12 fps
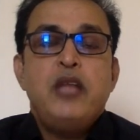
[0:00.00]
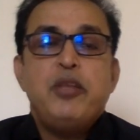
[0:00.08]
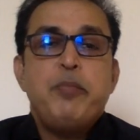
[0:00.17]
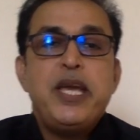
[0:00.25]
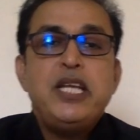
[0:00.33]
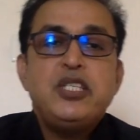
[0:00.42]
The
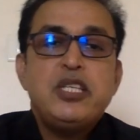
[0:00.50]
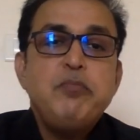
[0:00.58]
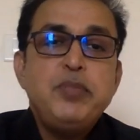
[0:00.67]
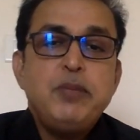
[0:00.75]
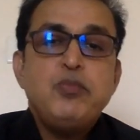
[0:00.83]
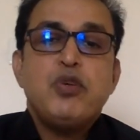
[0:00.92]
main
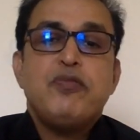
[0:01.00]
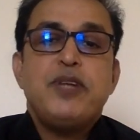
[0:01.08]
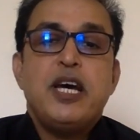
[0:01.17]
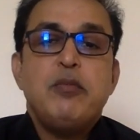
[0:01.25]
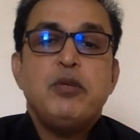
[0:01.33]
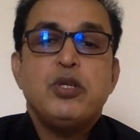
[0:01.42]
symptoms of
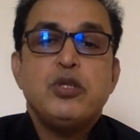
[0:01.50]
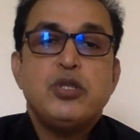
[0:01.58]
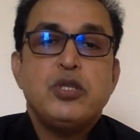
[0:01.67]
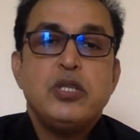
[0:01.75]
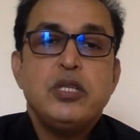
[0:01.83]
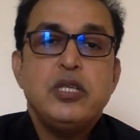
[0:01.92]

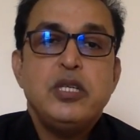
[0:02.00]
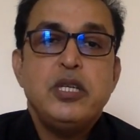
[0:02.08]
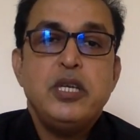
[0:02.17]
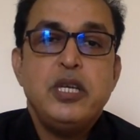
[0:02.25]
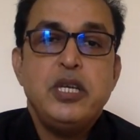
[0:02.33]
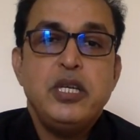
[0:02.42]
diabetes
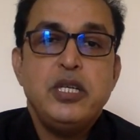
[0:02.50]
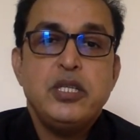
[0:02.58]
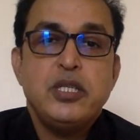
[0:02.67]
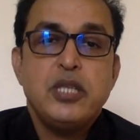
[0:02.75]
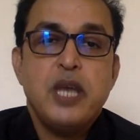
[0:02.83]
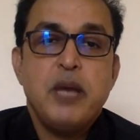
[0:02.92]

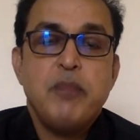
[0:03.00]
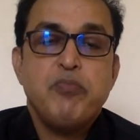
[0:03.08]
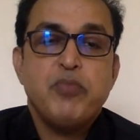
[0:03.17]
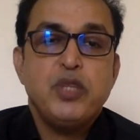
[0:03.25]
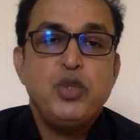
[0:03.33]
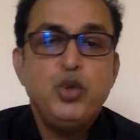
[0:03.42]
is
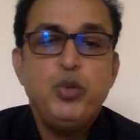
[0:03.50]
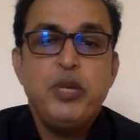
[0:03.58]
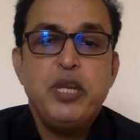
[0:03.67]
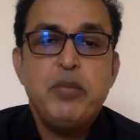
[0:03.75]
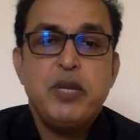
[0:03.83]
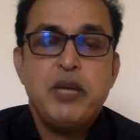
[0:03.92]
too
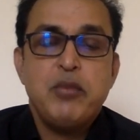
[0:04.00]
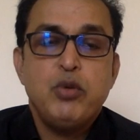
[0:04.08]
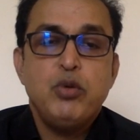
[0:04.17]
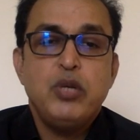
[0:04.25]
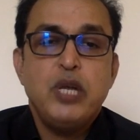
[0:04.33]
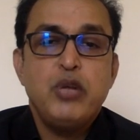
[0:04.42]
many, but I'm going
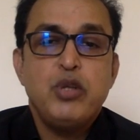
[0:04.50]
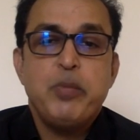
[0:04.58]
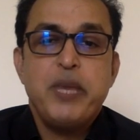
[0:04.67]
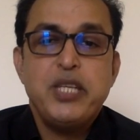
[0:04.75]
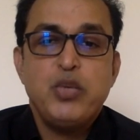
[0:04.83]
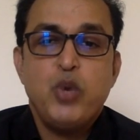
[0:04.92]
to tell you the
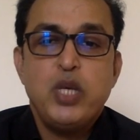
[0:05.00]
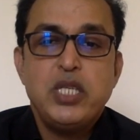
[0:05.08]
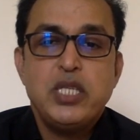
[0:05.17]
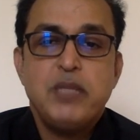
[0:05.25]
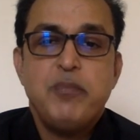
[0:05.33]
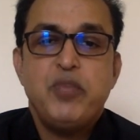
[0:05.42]
major
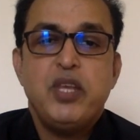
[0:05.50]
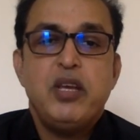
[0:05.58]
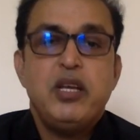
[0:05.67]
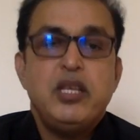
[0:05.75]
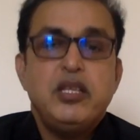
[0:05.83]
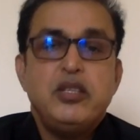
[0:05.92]
ones.
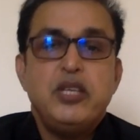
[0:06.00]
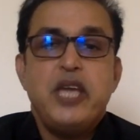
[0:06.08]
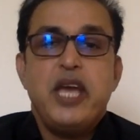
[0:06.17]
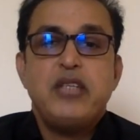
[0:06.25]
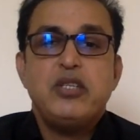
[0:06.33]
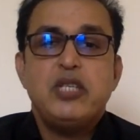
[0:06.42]
The
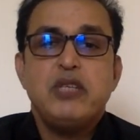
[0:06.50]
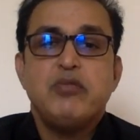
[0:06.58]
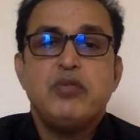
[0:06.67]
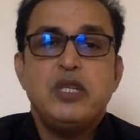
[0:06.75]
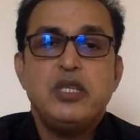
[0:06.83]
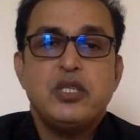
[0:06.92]
excessive
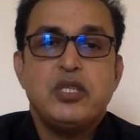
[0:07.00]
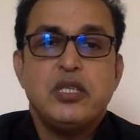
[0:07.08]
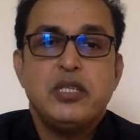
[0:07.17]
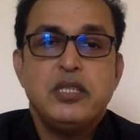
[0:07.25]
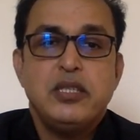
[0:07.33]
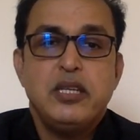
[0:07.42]
thirst,
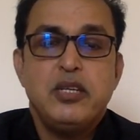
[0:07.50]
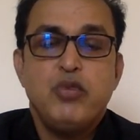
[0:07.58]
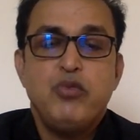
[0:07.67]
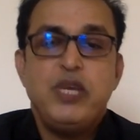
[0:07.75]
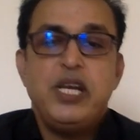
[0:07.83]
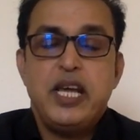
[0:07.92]
that you
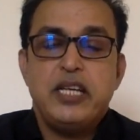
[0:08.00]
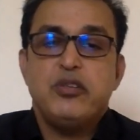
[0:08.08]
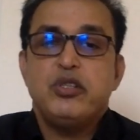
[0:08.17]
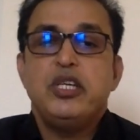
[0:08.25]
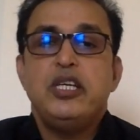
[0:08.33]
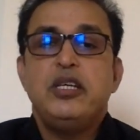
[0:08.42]
feel like
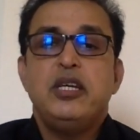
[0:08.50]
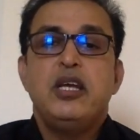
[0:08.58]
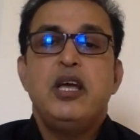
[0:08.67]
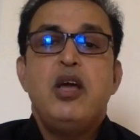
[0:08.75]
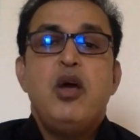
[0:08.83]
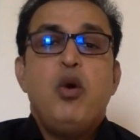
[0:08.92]
drinking
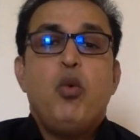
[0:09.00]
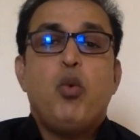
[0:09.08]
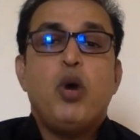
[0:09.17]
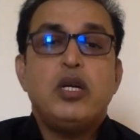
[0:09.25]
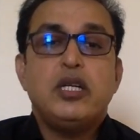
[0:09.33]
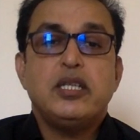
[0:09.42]

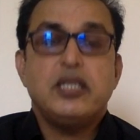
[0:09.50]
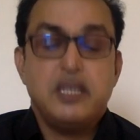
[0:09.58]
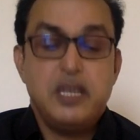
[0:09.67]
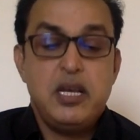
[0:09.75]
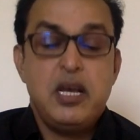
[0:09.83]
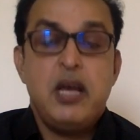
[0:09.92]
water
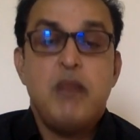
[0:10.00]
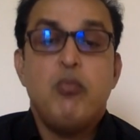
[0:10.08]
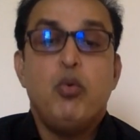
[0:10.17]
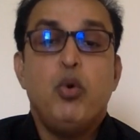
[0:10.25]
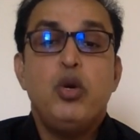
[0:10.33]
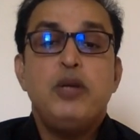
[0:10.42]

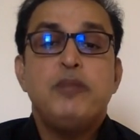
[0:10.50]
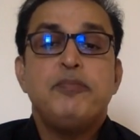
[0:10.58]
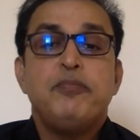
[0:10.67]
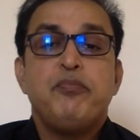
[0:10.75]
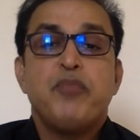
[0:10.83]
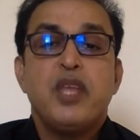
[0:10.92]
more.
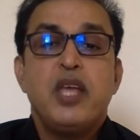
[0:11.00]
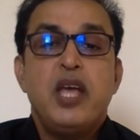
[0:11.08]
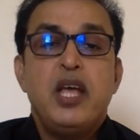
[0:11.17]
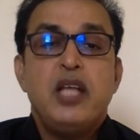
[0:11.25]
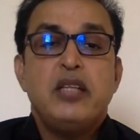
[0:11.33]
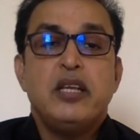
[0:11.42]

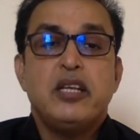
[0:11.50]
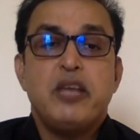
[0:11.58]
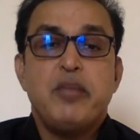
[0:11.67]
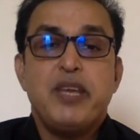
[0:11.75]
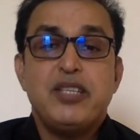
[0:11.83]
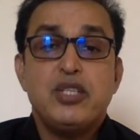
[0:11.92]
There can
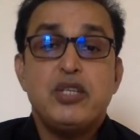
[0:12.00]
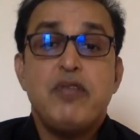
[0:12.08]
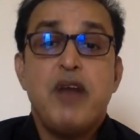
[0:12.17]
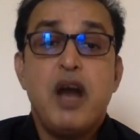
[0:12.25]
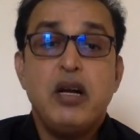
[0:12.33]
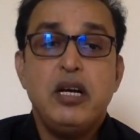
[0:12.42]
be excessive
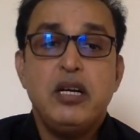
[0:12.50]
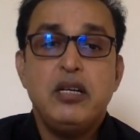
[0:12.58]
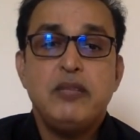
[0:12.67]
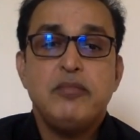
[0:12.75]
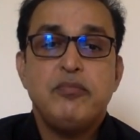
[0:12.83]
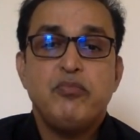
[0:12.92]

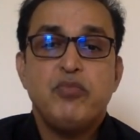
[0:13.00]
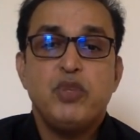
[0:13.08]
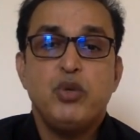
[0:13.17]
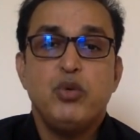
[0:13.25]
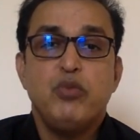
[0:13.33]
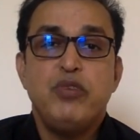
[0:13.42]
hunger,
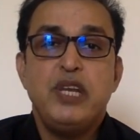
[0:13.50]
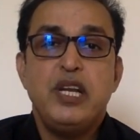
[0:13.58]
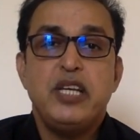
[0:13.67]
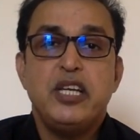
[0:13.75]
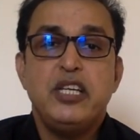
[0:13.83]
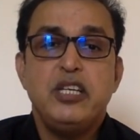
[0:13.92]
you feel
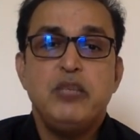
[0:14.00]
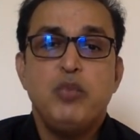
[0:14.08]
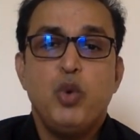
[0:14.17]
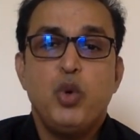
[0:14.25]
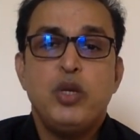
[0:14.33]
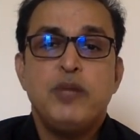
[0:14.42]
like eating
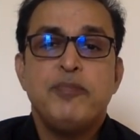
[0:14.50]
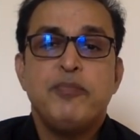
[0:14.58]
more,